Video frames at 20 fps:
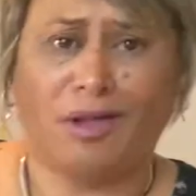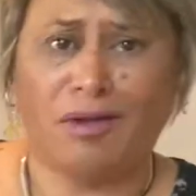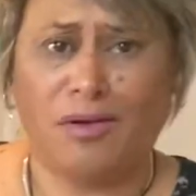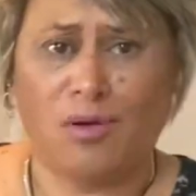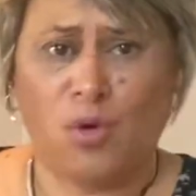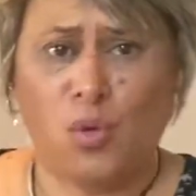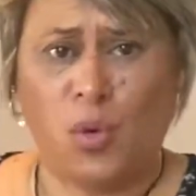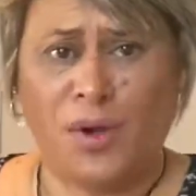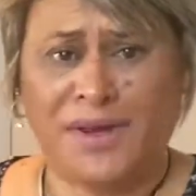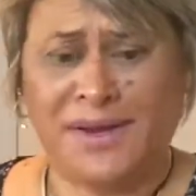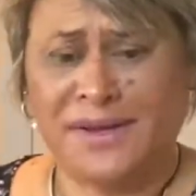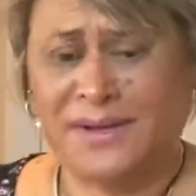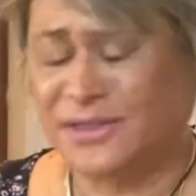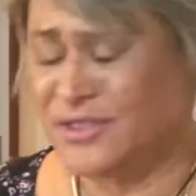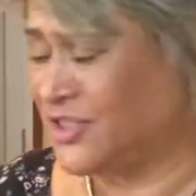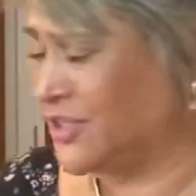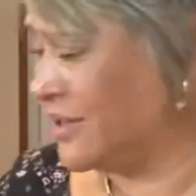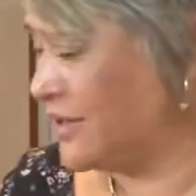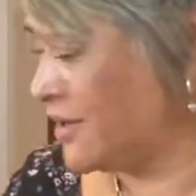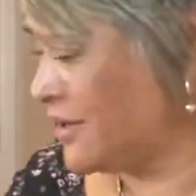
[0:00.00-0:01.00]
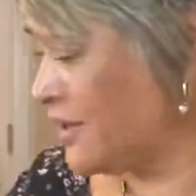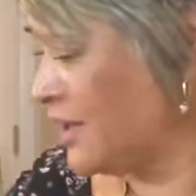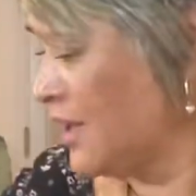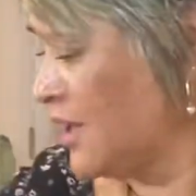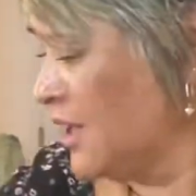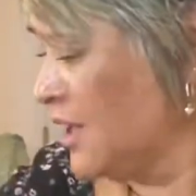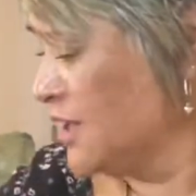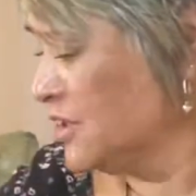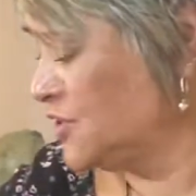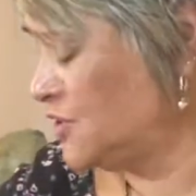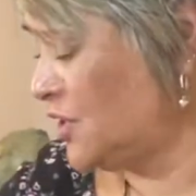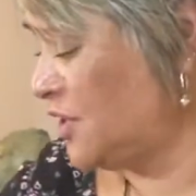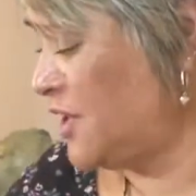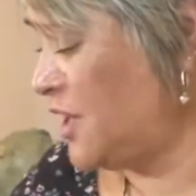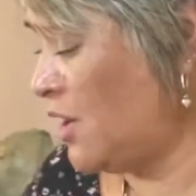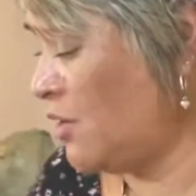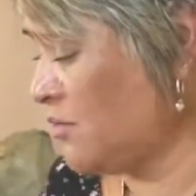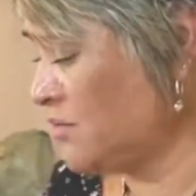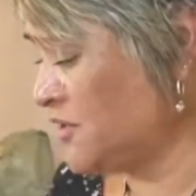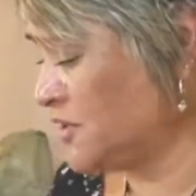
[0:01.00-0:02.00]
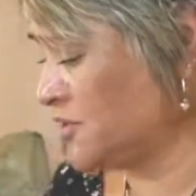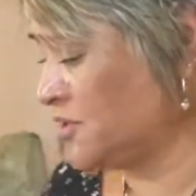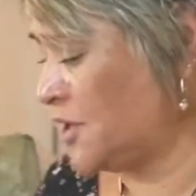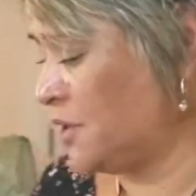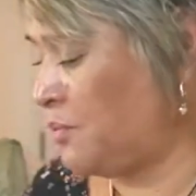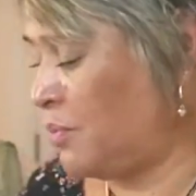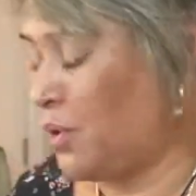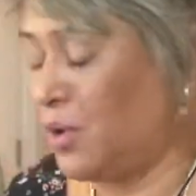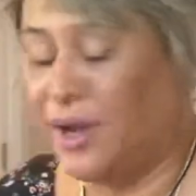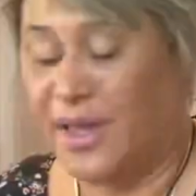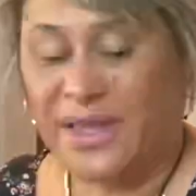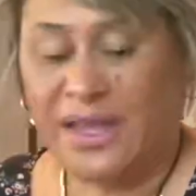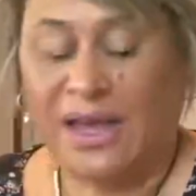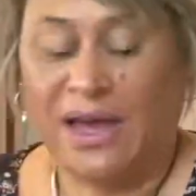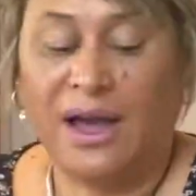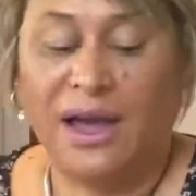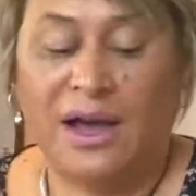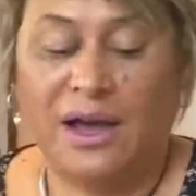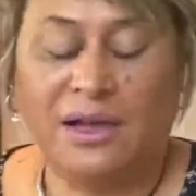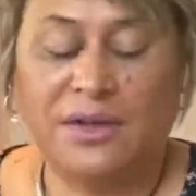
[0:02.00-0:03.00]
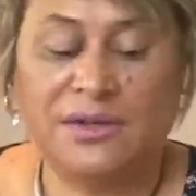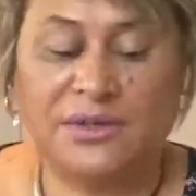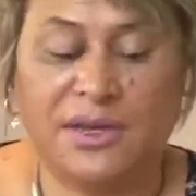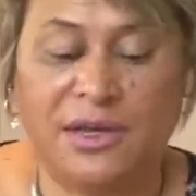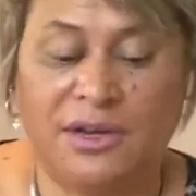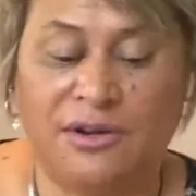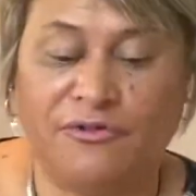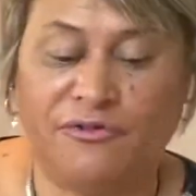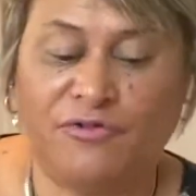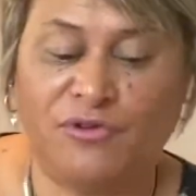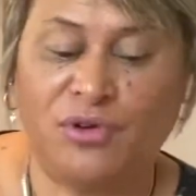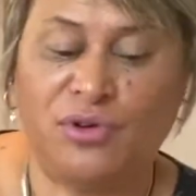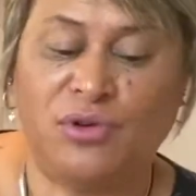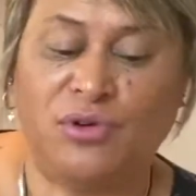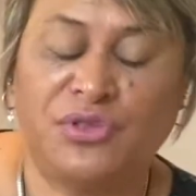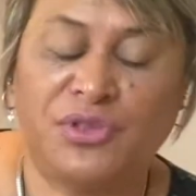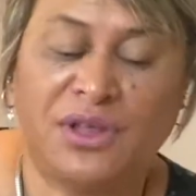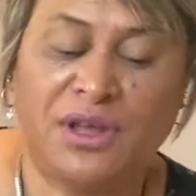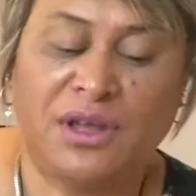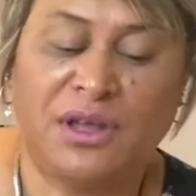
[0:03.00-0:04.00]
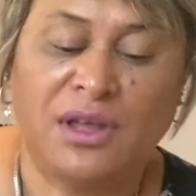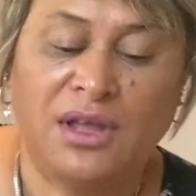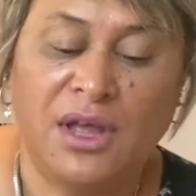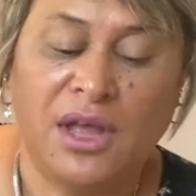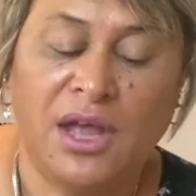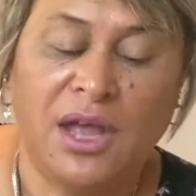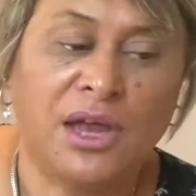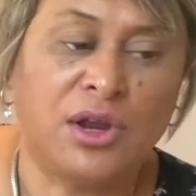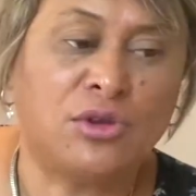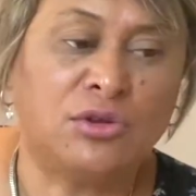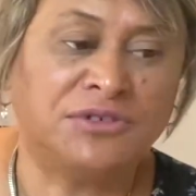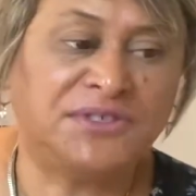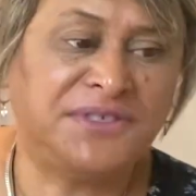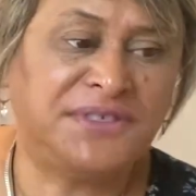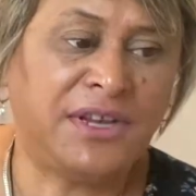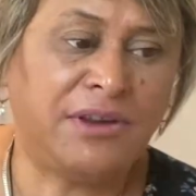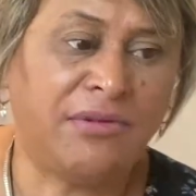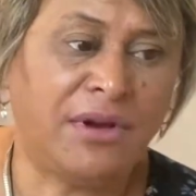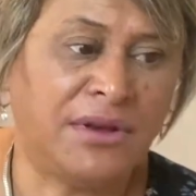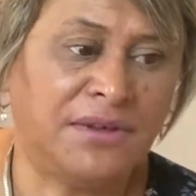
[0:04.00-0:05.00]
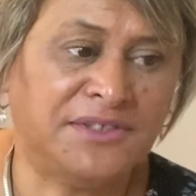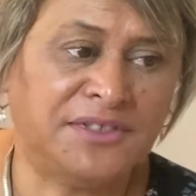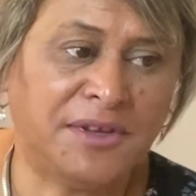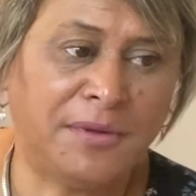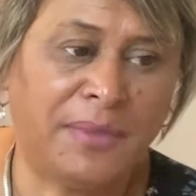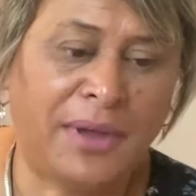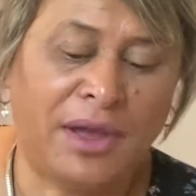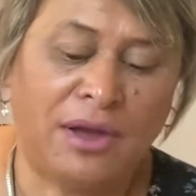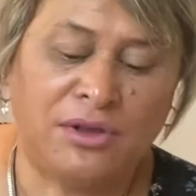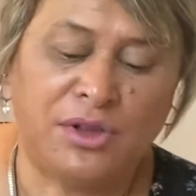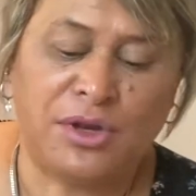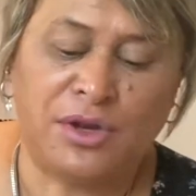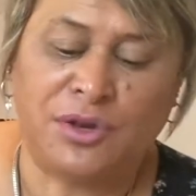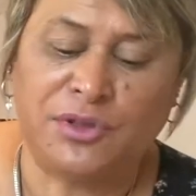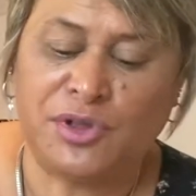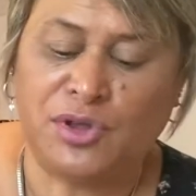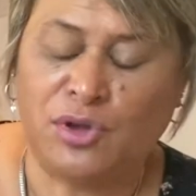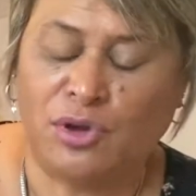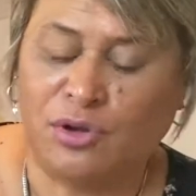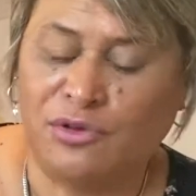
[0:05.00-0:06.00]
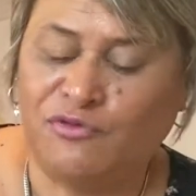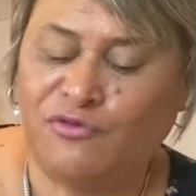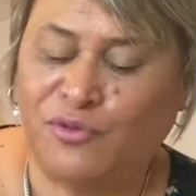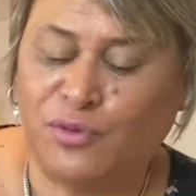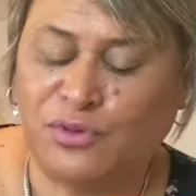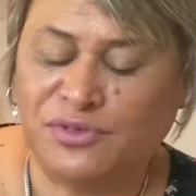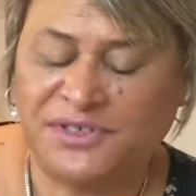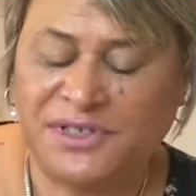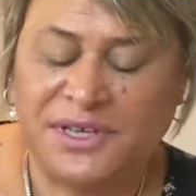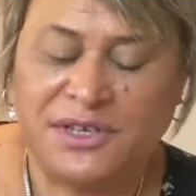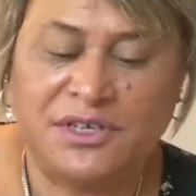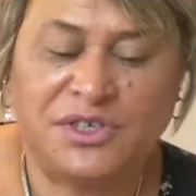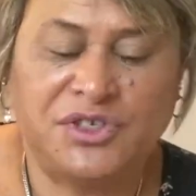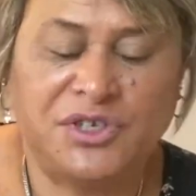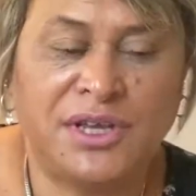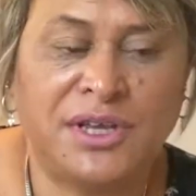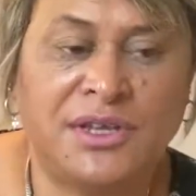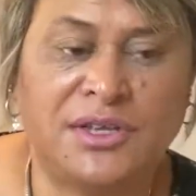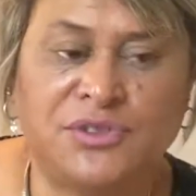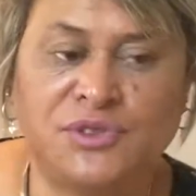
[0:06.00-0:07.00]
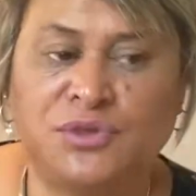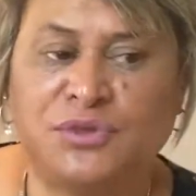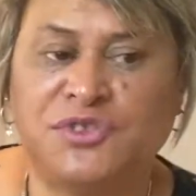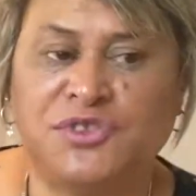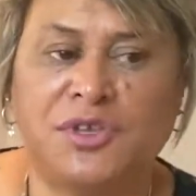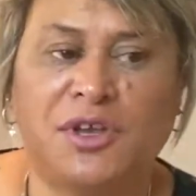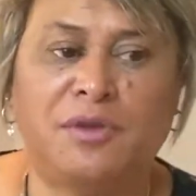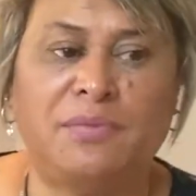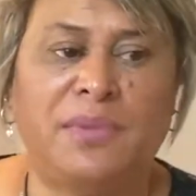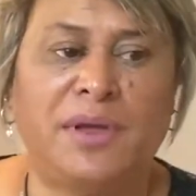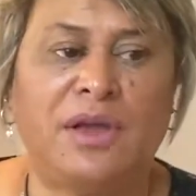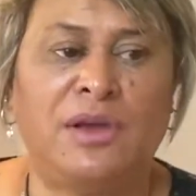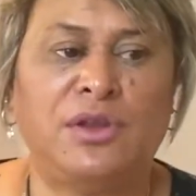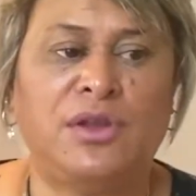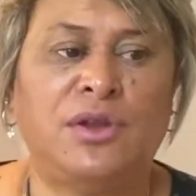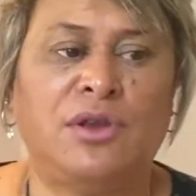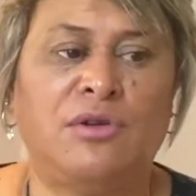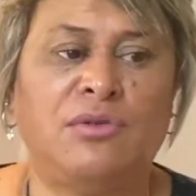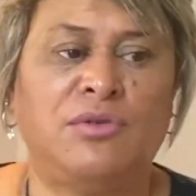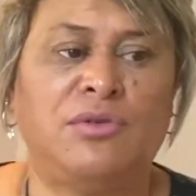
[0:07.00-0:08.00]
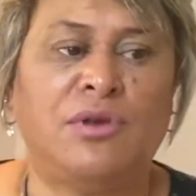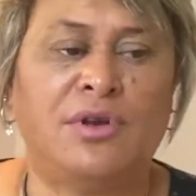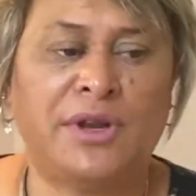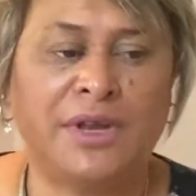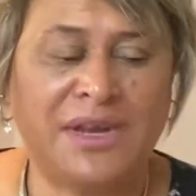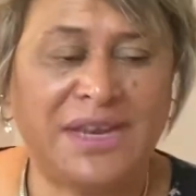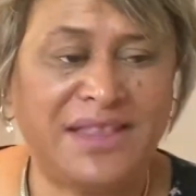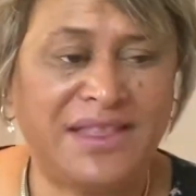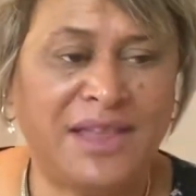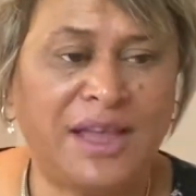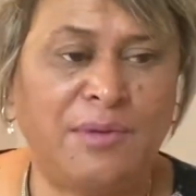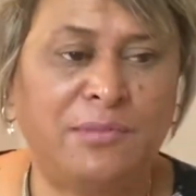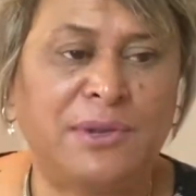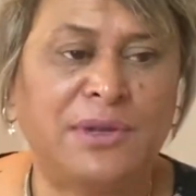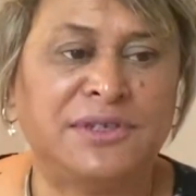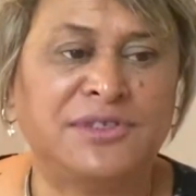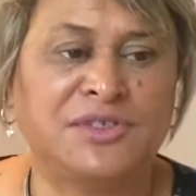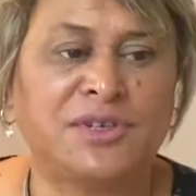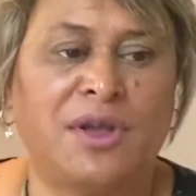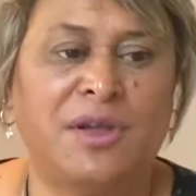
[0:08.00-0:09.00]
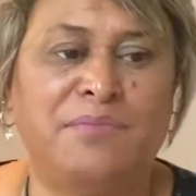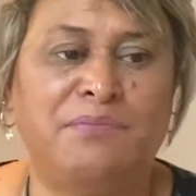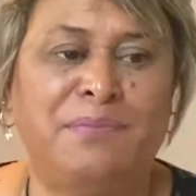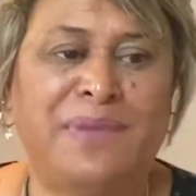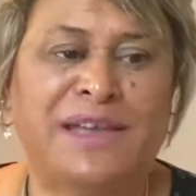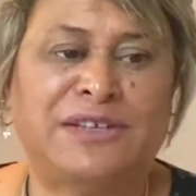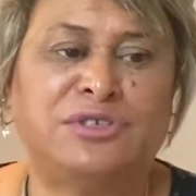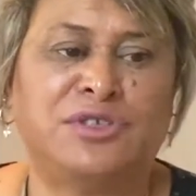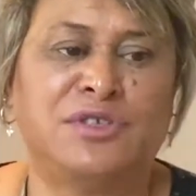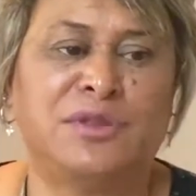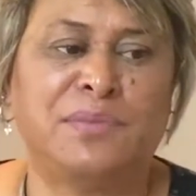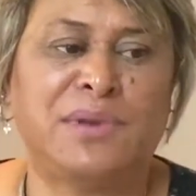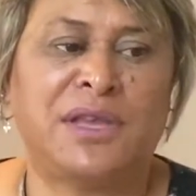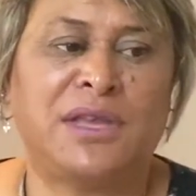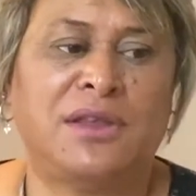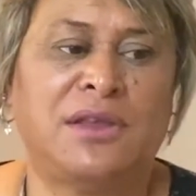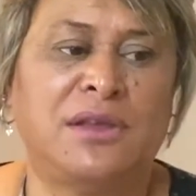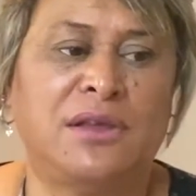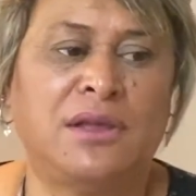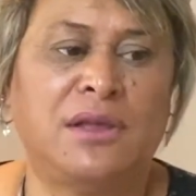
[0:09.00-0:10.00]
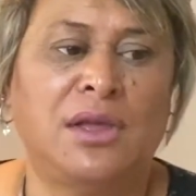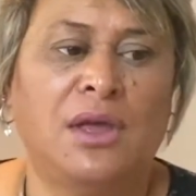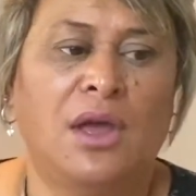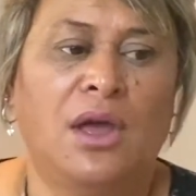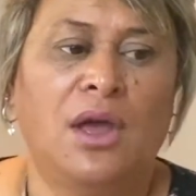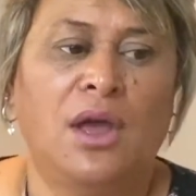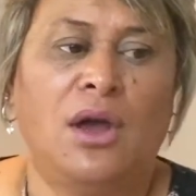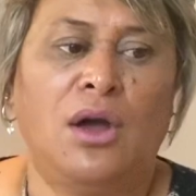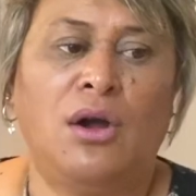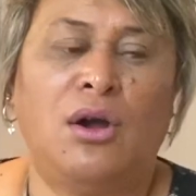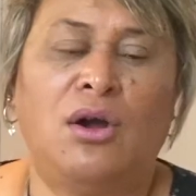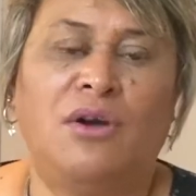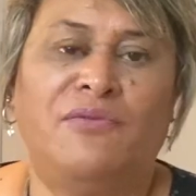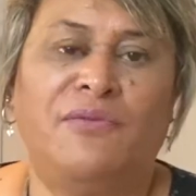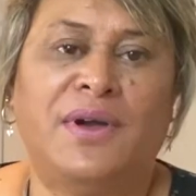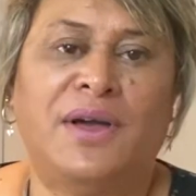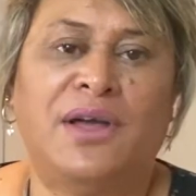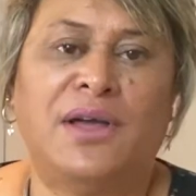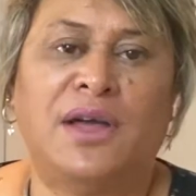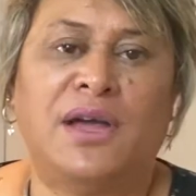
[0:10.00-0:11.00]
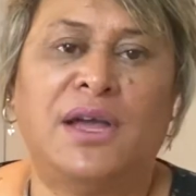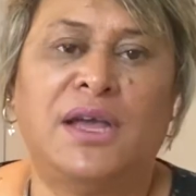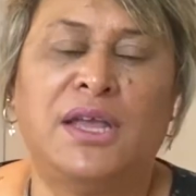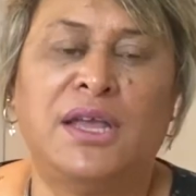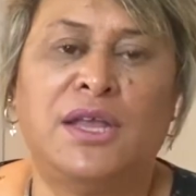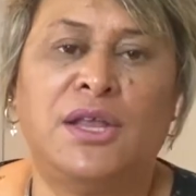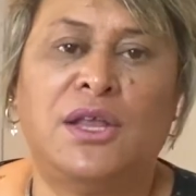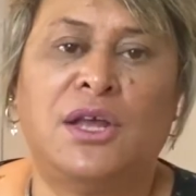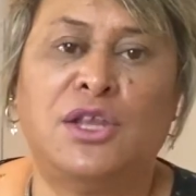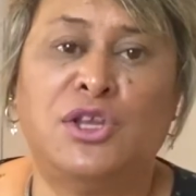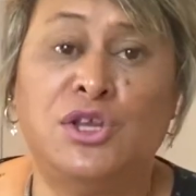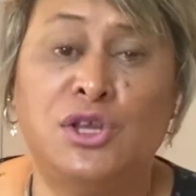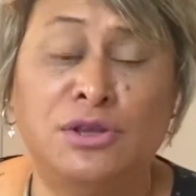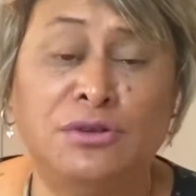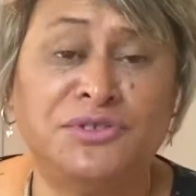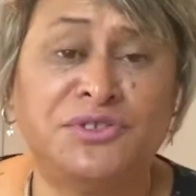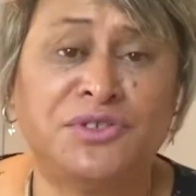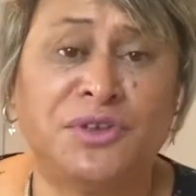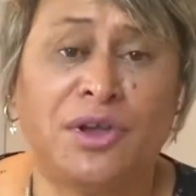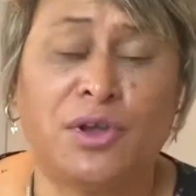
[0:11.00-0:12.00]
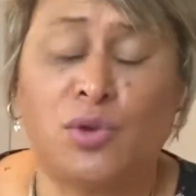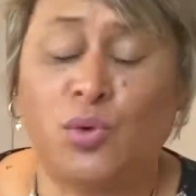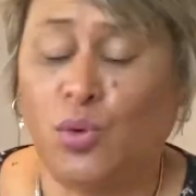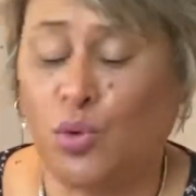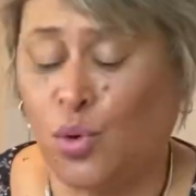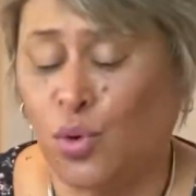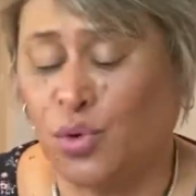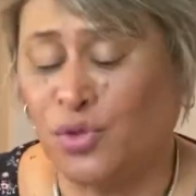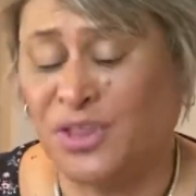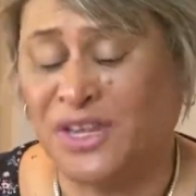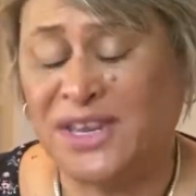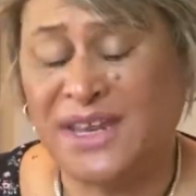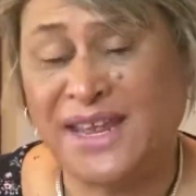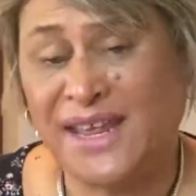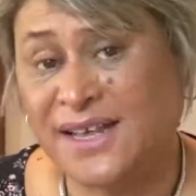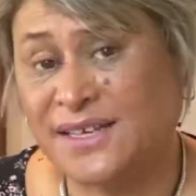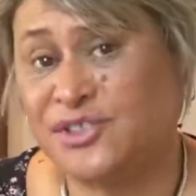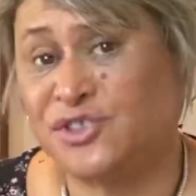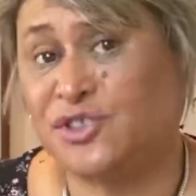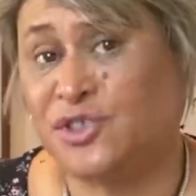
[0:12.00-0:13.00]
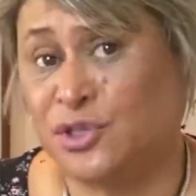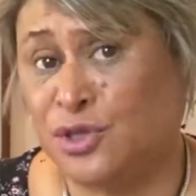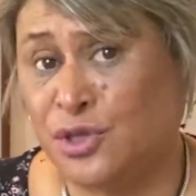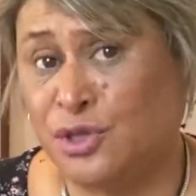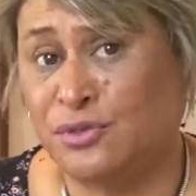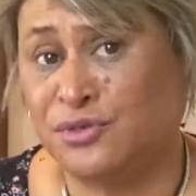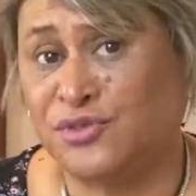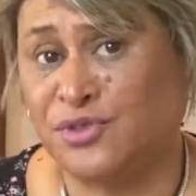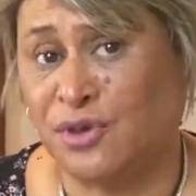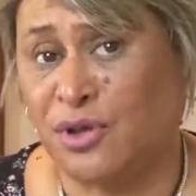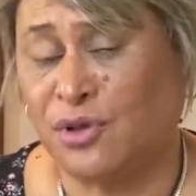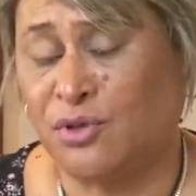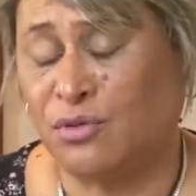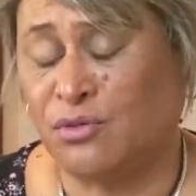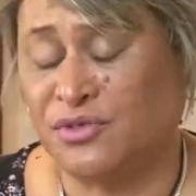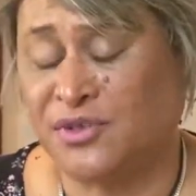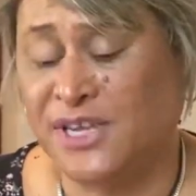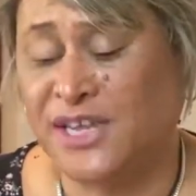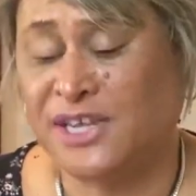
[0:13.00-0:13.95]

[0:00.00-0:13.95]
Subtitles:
quite energetic. So now I'm just going to pull a card out for and of course 0 is about, you know, the God force energy, and it's also about, you know, not only that, but it's going back to the beginning of a new cycle, or the next new cycle. Or